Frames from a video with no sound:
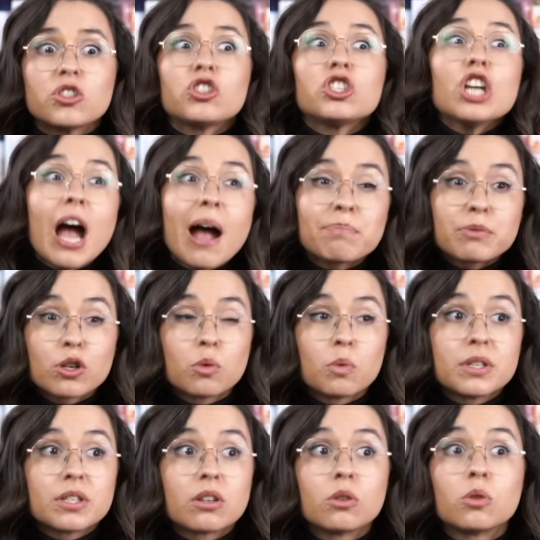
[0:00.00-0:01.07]
chapter
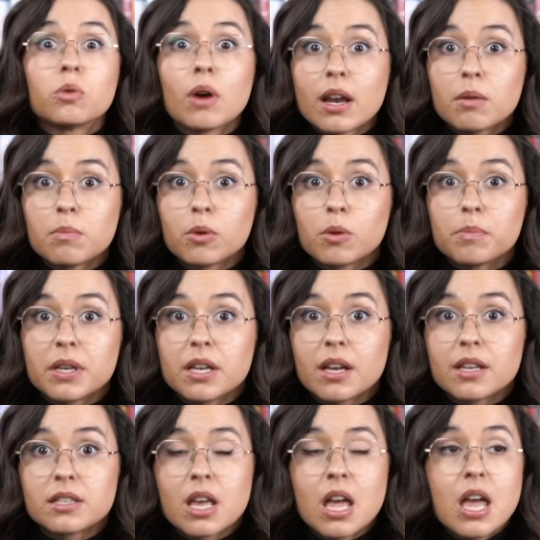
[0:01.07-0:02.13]
was incredible
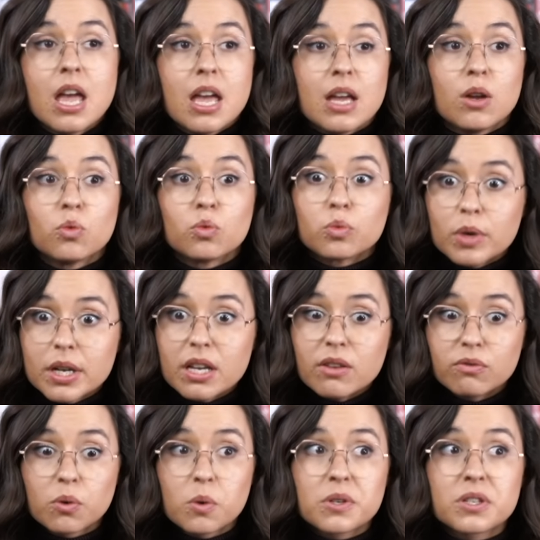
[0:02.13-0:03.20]
because it
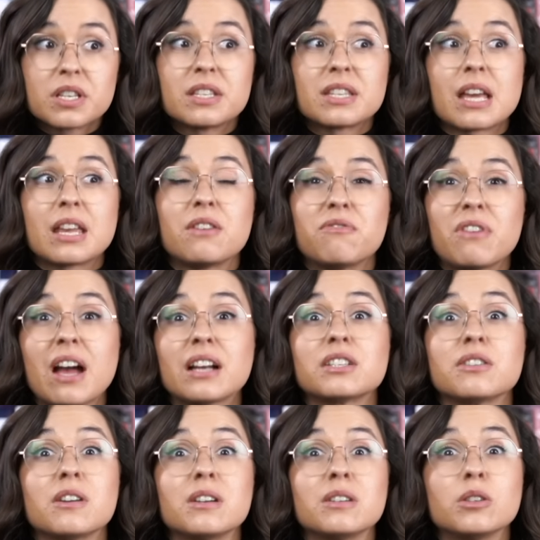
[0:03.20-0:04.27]
reinforces and in fact
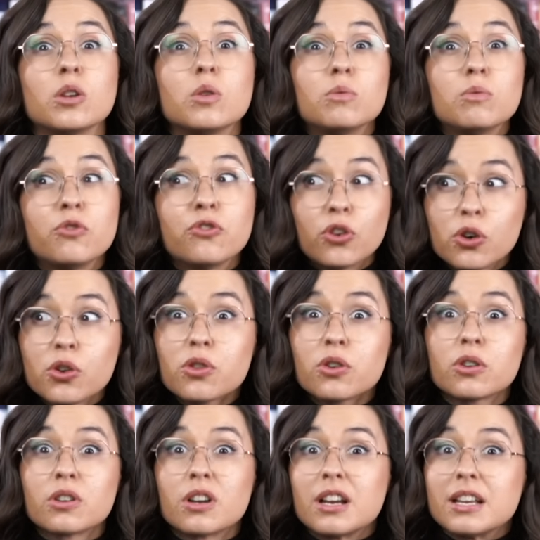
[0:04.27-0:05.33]

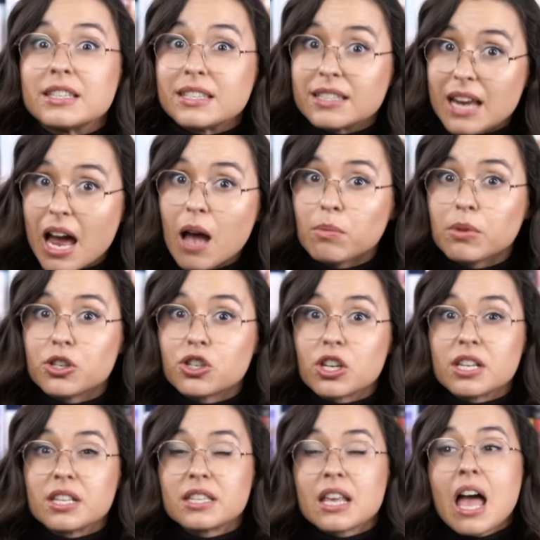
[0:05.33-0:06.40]
further
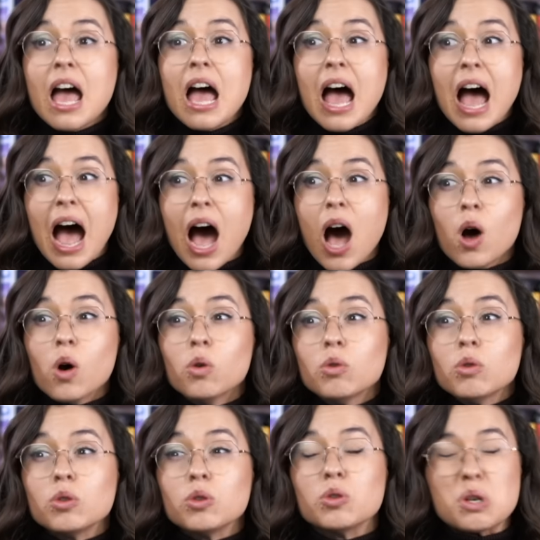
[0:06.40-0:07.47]
establishes how
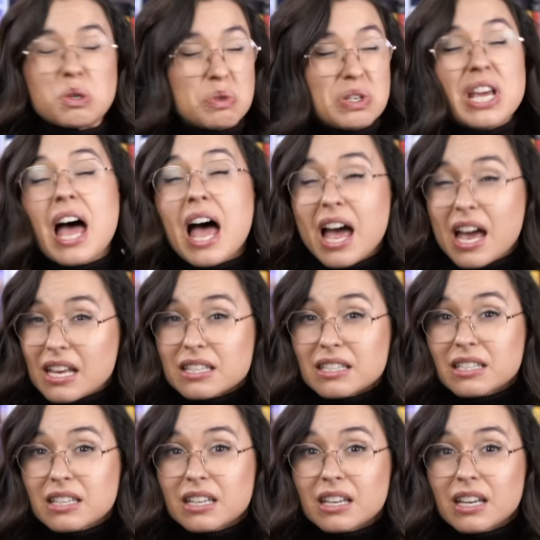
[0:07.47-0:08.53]

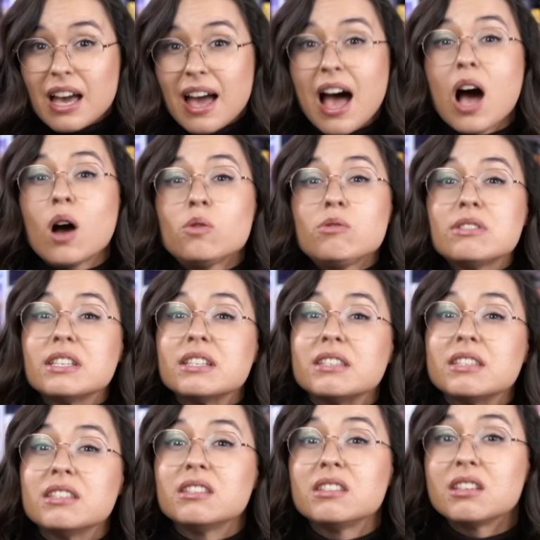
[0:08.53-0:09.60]
grotesque, how
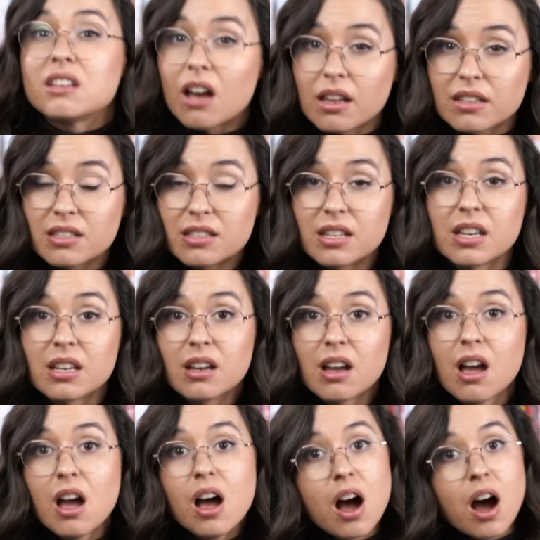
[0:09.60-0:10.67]
disgusting
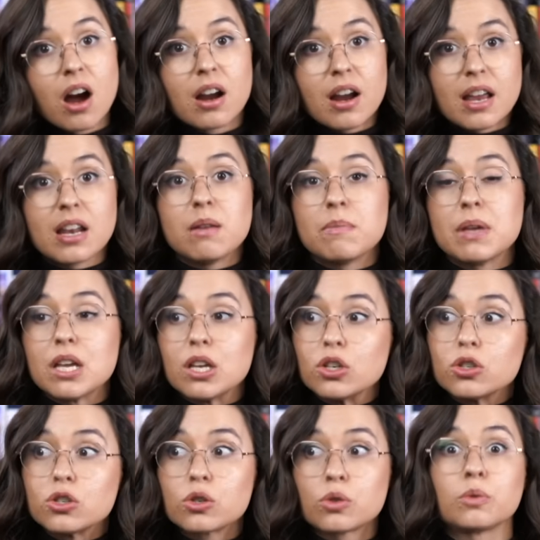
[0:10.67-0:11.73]
our enemy
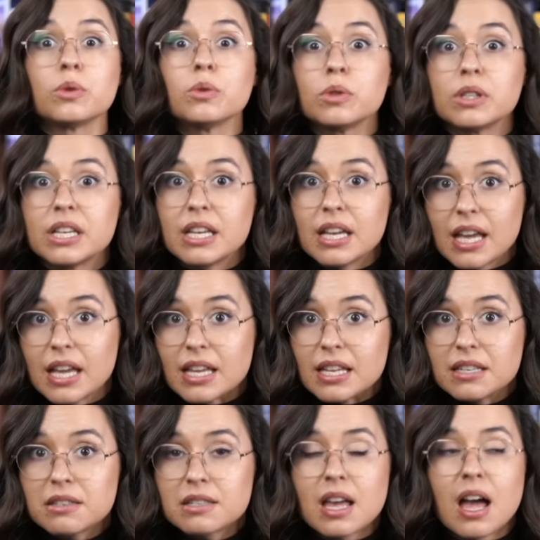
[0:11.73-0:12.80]
truly
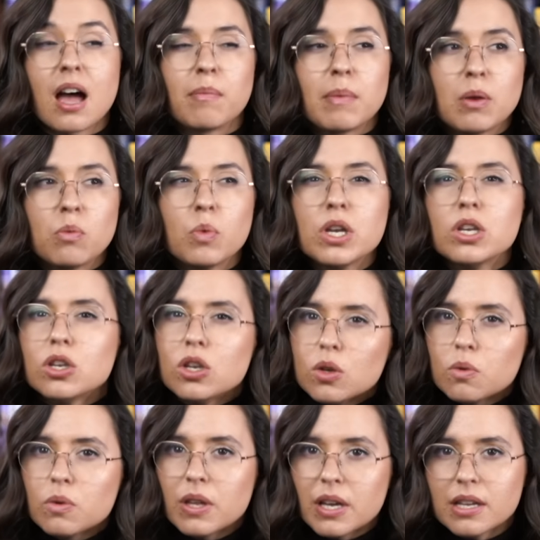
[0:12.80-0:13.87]
is. I mean, we
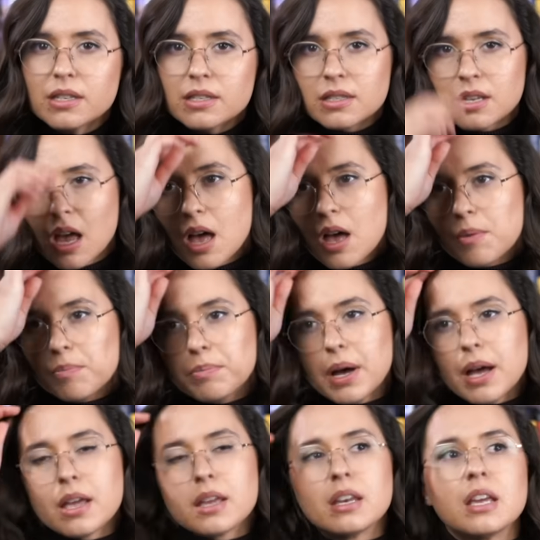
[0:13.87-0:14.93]
knew this,
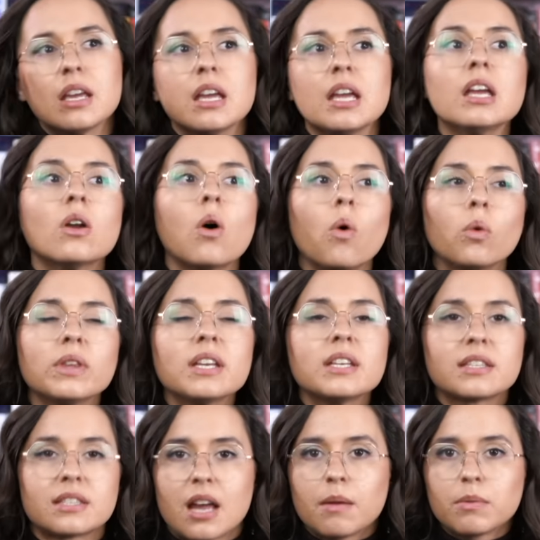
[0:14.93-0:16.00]
but it only
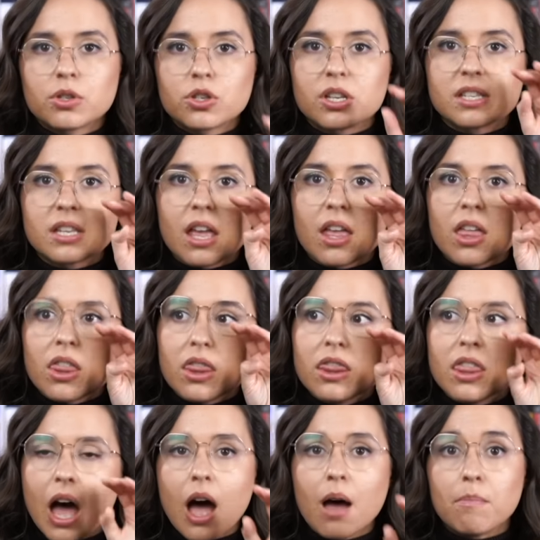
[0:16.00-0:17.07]
establishes it
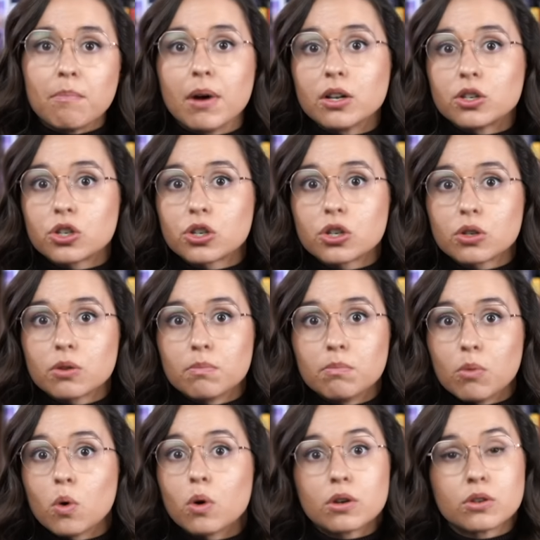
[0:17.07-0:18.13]
that much
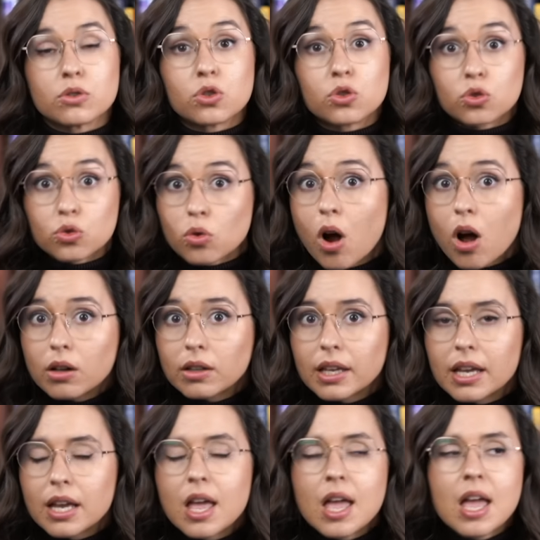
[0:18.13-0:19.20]
more strongly.